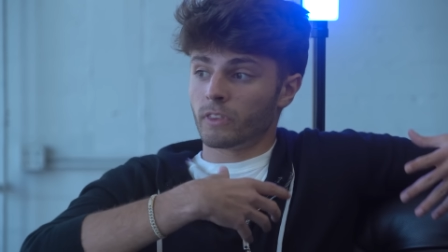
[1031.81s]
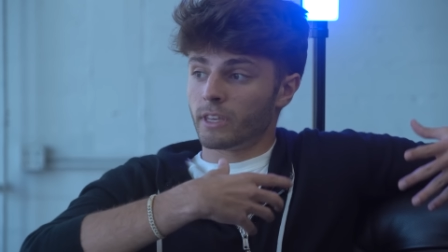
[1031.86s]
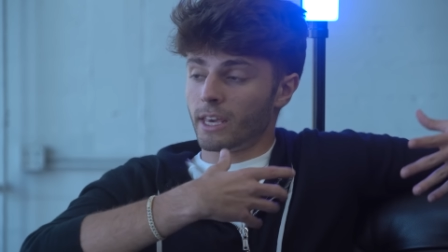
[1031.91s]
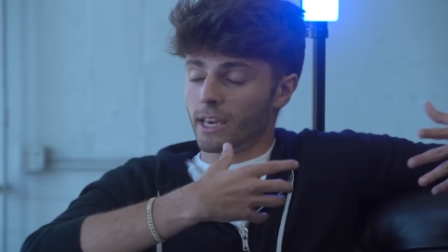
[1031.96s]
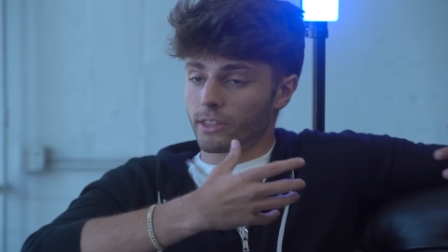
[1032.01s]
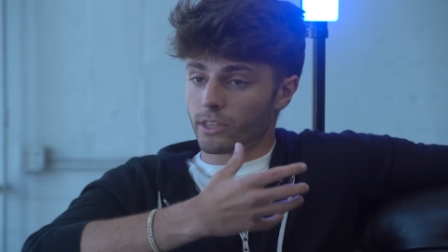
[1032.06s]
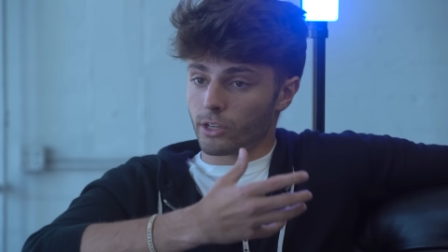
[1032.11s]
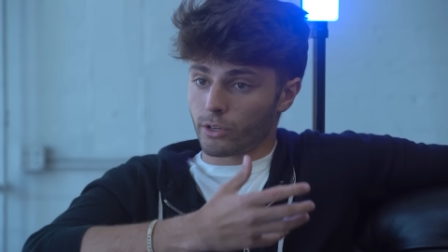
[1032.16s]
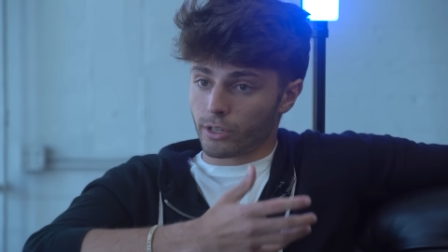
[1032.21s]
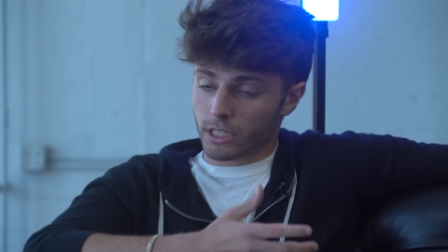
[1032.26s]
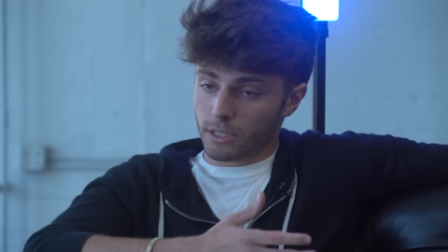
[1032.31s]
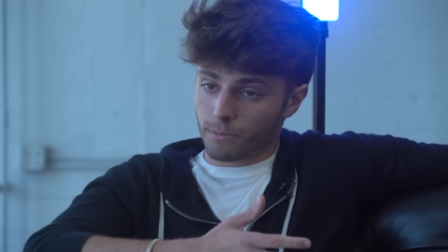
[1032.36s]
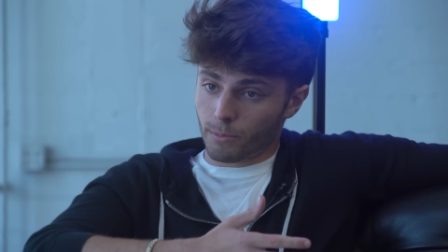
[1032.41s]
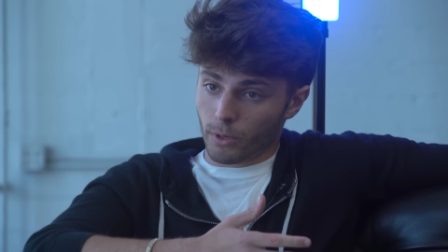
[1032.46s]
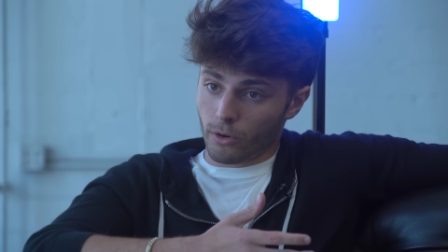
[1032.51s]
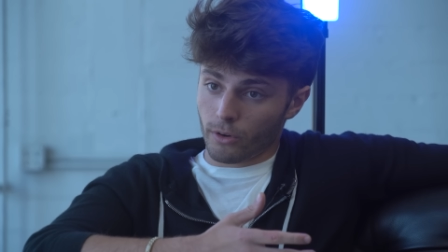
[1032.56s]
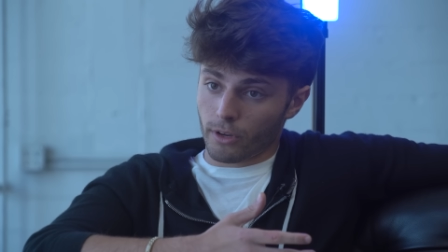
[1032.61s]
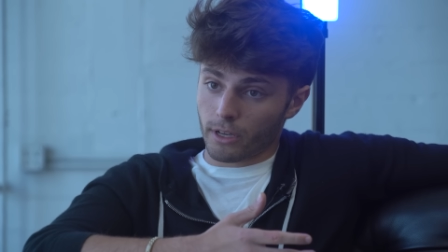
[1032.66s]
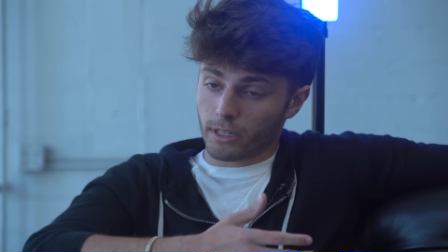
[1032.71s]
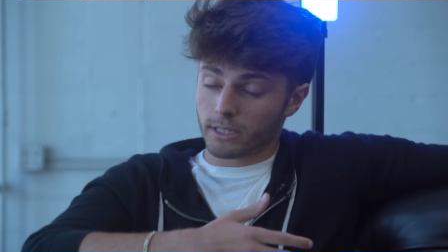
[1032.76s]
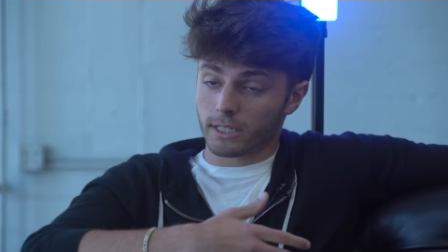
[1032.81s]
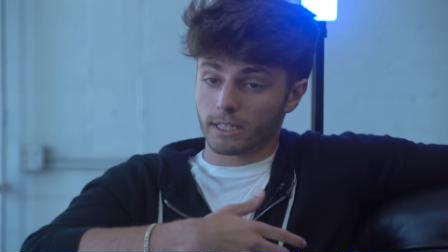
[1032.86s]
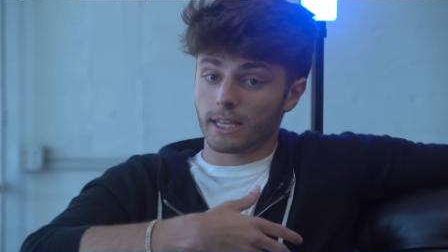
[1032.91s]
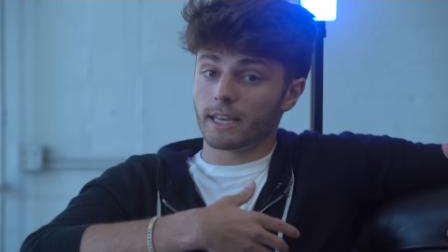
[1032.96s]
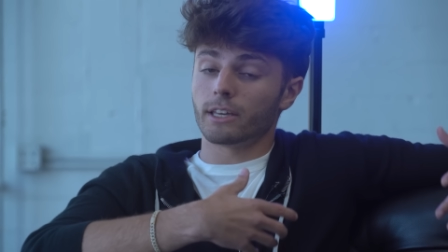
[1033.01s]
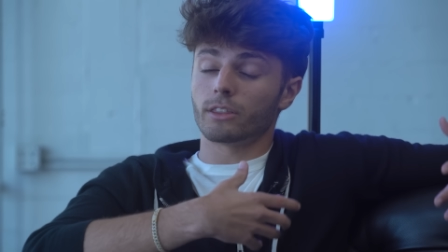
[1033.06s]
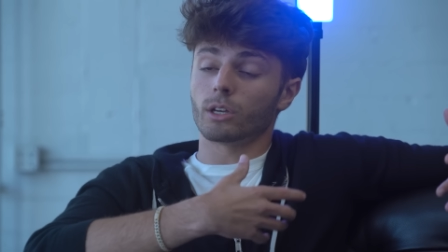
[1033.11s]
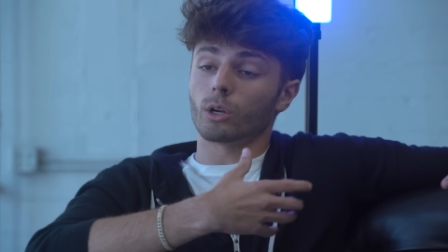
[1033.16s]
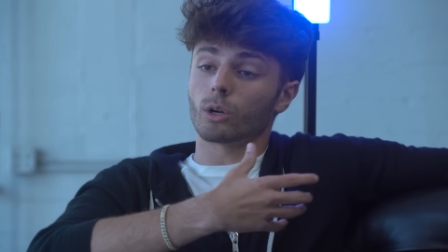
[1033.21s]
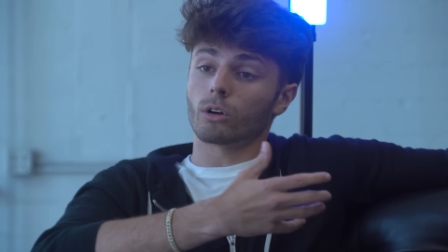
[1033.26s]
take their experience
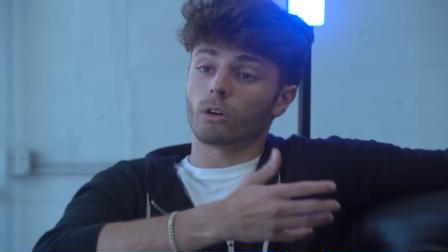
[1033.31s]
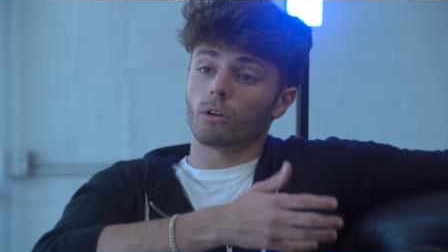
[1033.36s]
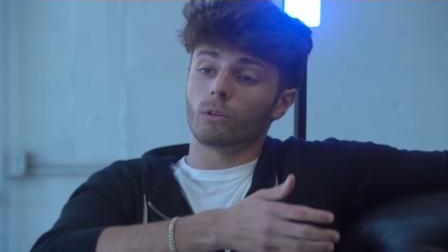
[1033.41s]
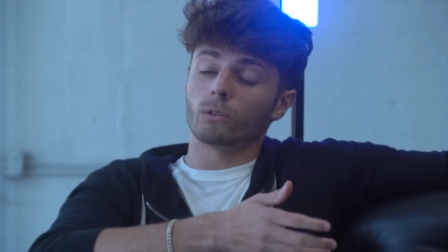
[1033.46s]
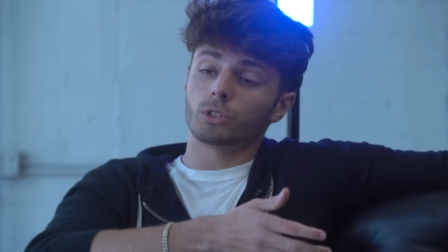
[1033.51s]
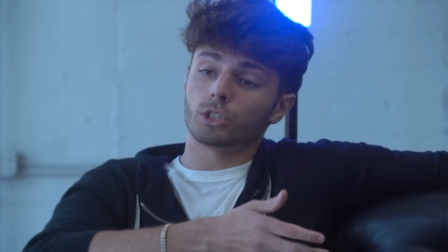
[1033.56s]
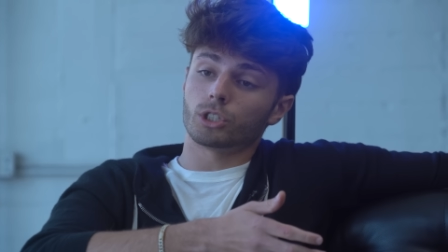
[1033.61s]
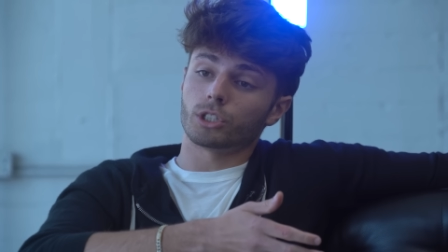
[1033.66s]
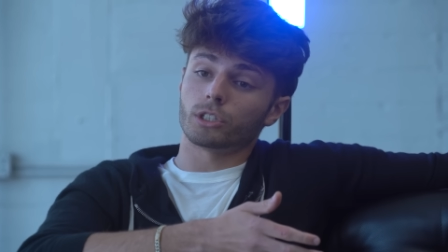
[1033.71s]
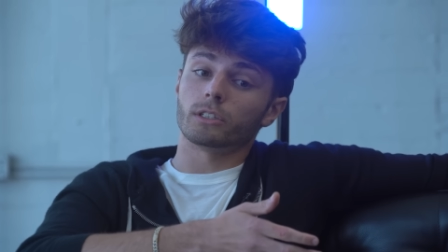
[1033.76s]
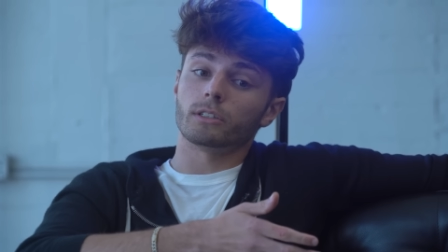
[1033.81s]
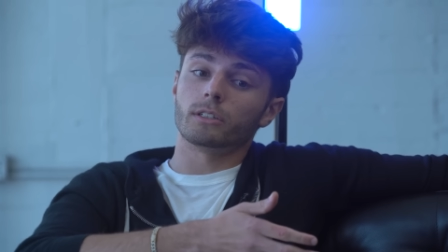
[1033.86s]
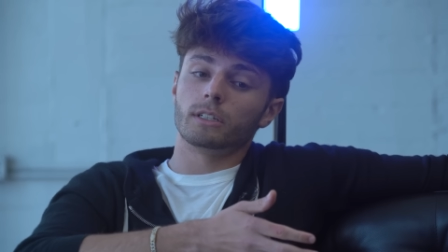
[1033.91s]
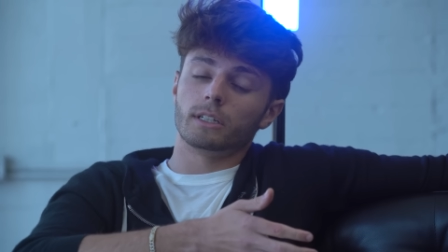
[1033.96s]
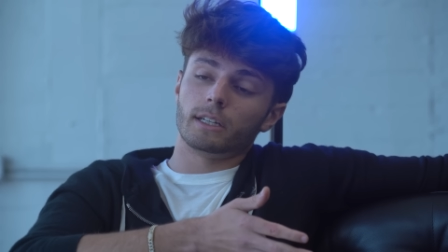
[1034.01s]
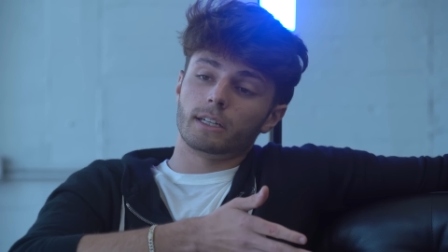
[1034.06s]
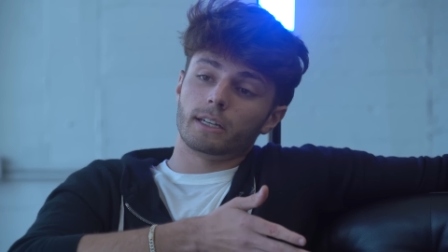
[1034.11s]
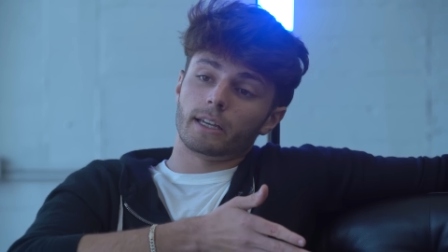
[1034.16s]
take their culture